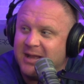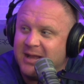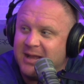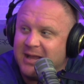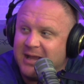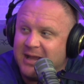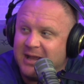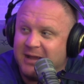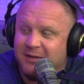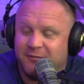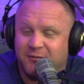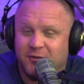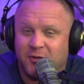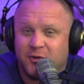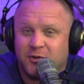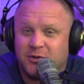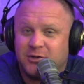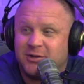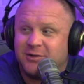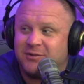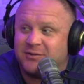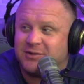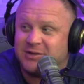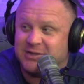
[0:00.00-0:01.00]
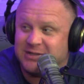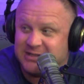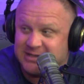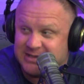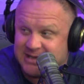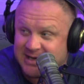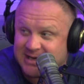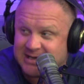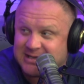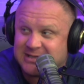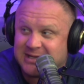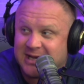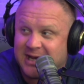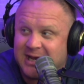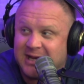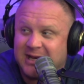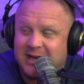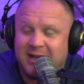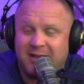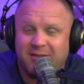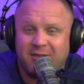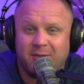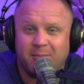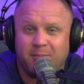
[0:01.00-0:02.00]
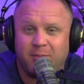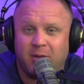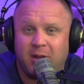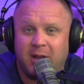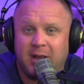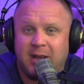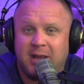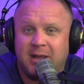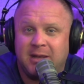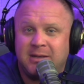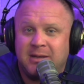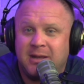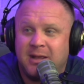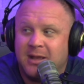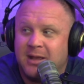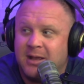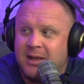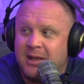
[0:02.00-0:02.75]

If you're just dictating the plan